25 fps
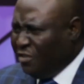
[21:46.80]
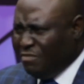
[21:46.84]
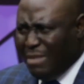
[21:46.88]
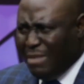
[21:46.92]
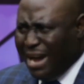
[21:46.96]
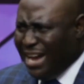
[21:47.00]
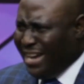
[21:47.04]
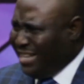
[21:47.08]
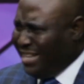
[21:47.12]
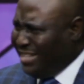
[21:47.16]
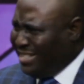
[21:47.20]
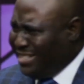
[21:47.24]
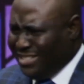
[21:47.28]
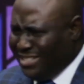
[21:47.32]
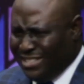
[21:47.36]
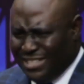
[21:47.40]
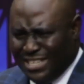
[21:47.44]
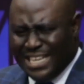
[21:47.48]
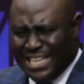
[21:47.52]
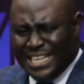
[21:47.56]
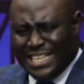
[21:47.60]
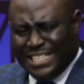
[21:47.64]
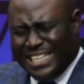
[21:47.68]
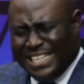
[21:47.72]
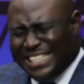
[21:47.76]
of mind.
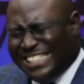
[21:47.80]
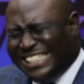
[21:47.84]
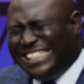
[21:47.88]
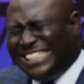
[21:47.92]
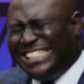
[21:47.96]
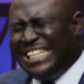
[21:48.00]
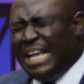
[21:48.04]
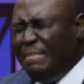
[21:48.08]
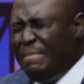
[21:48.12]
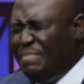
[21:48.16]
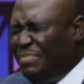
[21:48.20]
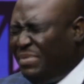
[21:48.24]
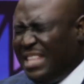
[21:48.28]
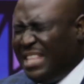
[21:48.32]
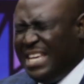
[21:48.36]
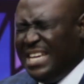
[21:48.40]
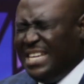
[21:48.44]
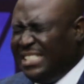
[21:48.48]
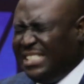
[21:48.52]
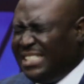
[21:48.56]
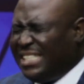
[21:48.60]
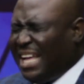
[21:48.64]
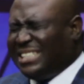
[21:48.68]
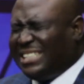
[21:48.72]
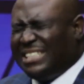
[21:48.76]
The same
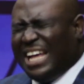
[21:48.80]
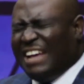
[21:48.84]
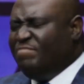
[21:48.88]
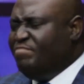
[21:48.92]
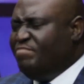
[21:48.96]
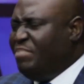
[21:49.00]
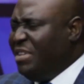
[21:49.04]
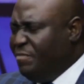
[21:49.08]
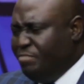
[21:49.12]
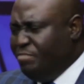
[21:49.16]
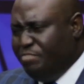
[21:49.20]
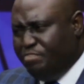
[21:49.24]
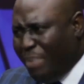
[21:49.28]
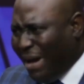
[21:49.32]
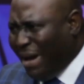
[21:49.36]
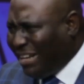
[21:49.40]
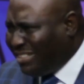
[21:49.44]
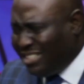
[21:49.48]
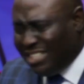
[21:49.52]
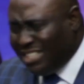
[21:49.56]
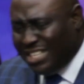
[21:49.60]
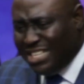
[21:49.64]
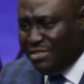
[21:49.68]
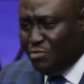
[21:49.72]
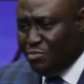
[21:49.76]
things that have been
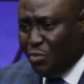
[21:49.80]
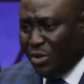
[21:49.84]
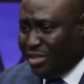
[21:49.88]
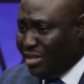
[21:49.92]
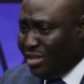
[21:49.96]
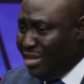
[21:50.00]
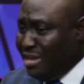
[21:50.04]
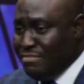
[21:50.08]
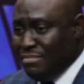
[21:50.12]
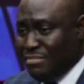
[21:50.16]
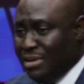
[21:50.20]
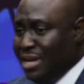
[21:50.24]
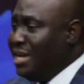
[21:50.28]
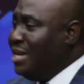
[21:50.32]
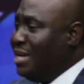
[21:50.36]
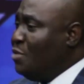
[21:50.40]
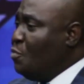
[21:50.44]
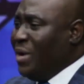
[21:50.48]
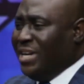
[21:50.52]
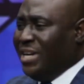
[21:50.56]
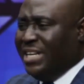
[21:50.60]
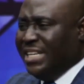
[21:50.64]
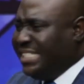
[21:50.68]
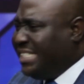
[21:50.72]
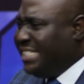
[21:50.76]
battling with him
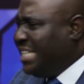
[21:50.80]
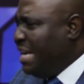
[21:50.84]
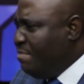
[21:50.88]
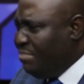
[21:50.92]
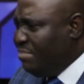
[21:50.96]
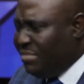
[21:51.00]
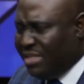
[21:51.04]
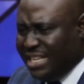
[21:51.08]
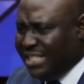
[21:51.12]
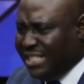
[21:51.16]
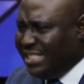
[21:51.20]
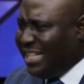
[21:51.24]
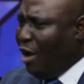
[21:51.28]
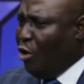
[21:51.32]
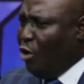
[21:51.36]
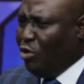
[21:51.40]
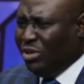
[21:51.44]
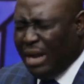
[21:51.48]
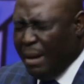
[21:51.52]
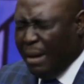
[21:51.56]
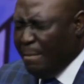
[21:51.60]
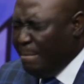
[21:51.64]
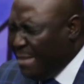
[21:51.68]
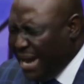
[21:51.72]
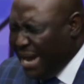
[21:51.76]
were the same things that
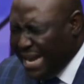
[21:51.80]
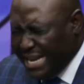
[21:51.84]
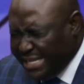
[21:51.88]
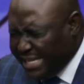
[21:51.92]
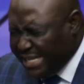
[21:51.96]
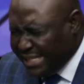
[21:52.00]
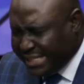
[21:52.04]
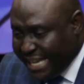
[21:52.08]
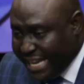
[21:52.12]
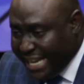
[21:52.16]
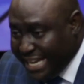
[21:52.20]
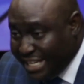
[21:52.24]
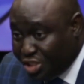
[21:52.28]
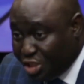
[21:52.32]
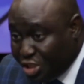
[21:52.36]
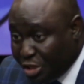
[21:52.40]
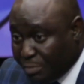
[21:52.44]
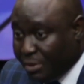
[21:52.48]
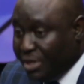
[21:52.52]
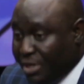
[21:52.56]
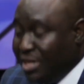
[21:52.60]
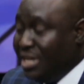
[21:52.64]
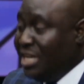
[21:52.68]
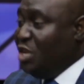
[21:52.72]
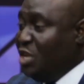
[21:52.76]
undermined his kingship.
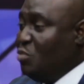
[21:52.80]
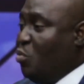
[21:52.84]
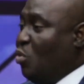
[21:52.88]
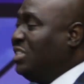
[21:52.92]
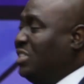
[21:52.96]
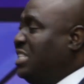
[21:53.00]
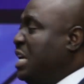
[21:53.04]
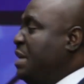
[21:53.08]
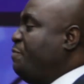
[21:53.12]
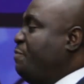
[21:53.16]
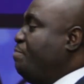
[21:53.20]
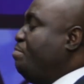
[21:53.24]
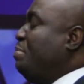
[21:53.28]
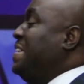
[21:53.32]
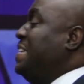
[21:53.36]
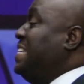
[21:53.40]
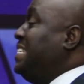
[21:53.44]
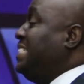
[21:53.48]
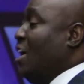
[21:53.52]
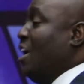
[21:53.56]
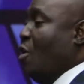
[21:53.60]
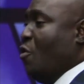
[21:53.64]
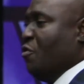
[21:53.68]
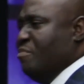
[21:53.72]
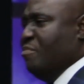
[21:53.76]
It was a
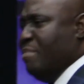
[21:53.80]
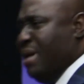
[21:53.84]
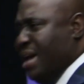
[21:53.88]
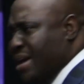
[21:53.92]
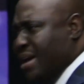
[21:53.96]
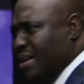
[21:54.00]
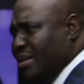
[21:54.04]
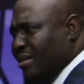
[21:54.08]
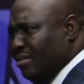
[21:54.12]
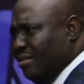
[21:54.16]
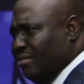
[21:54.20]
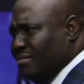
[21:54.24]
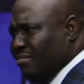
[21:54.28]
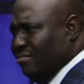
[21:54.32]
pleaser of men.